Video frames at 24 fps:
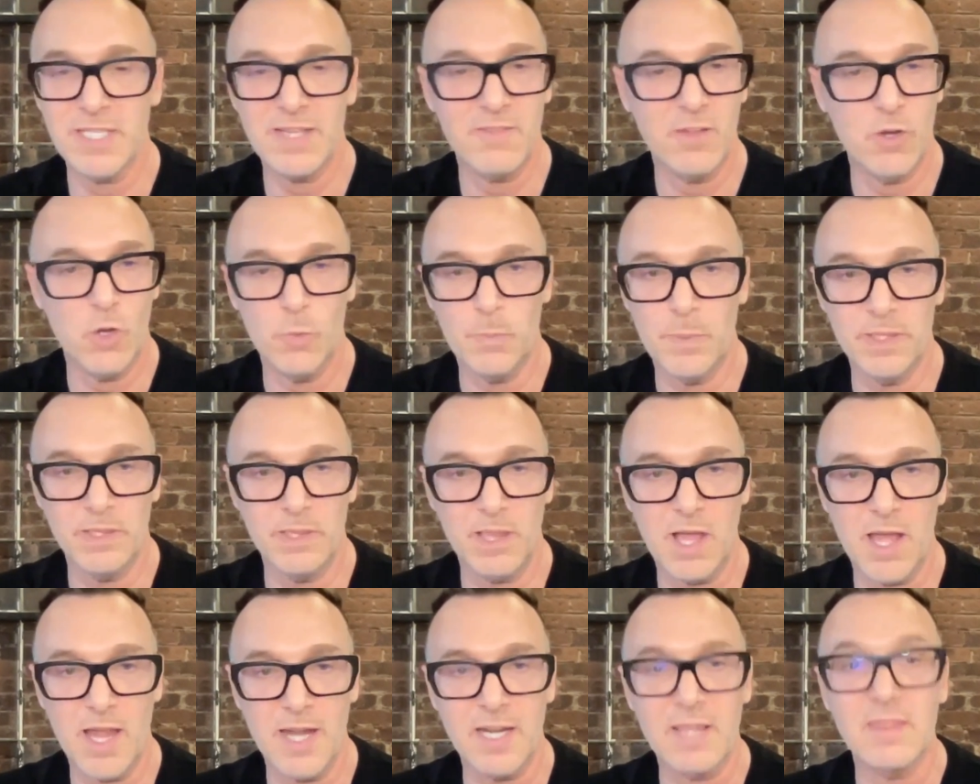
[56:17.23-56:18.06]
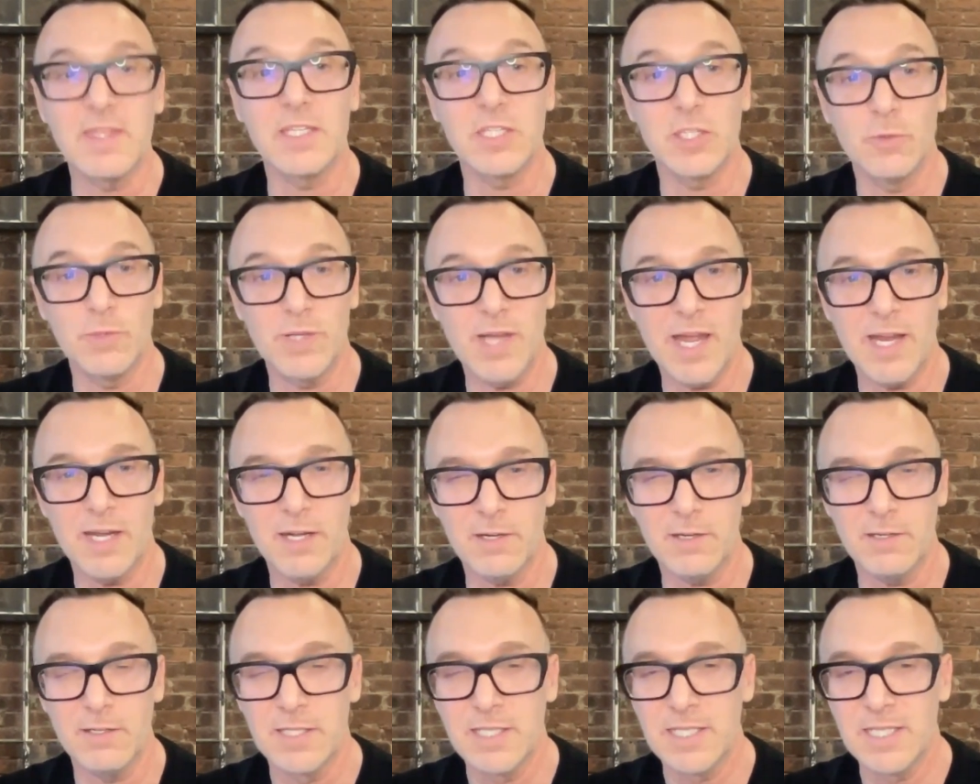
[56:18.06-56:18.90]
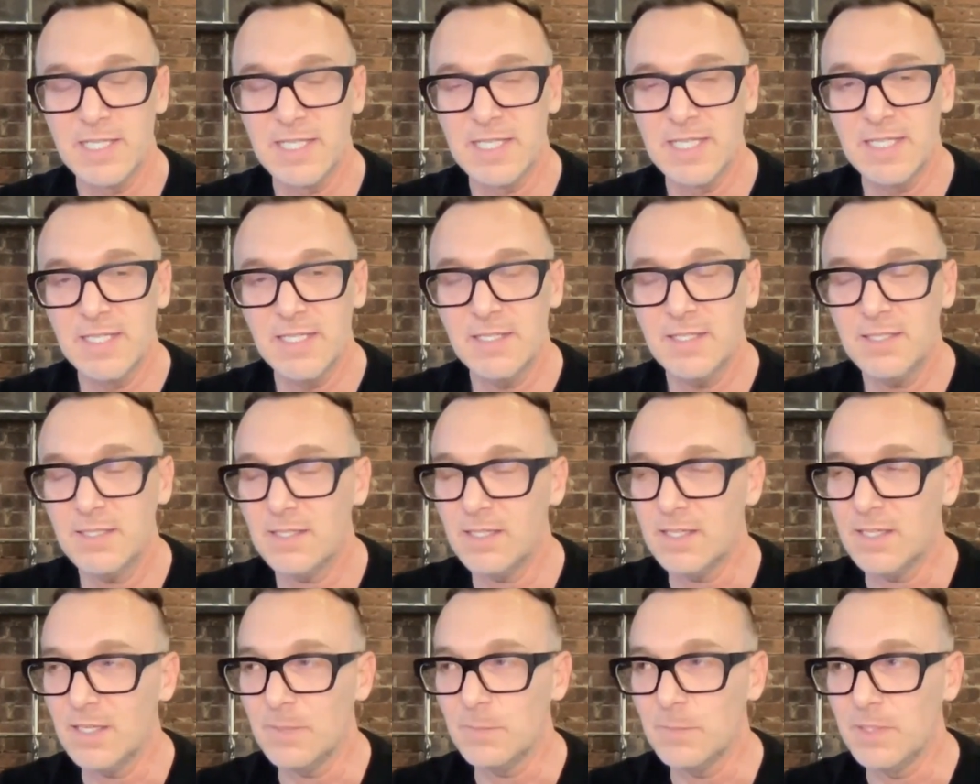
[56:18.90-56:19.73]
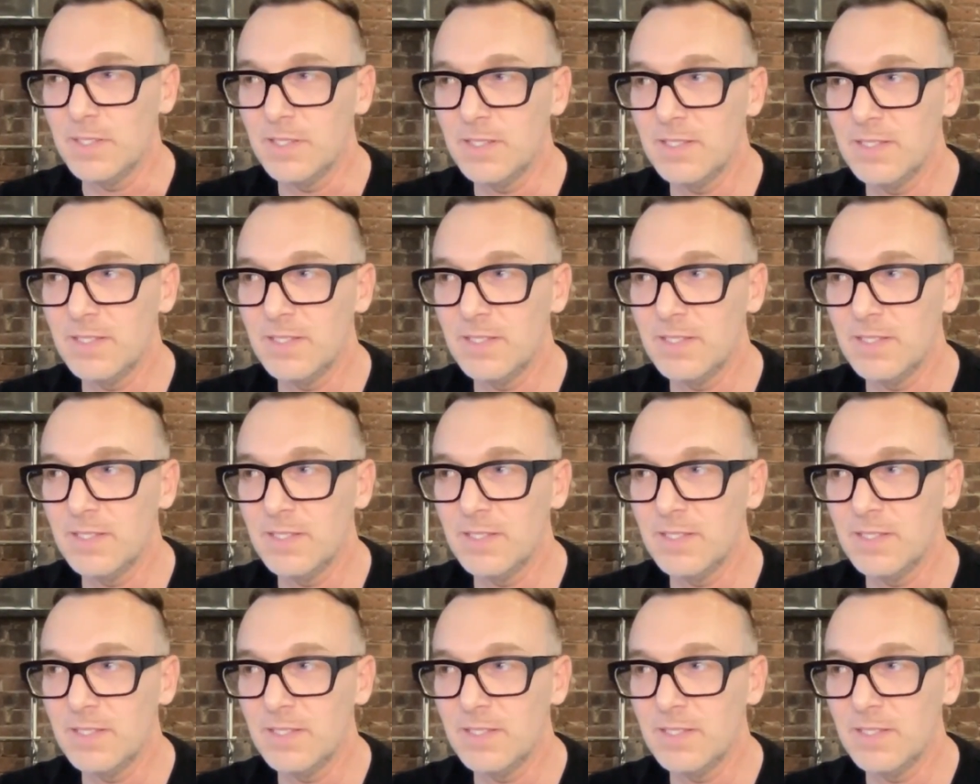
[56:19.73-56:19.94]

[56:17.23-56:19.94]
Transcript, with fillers: have that open line. I think you and I are um,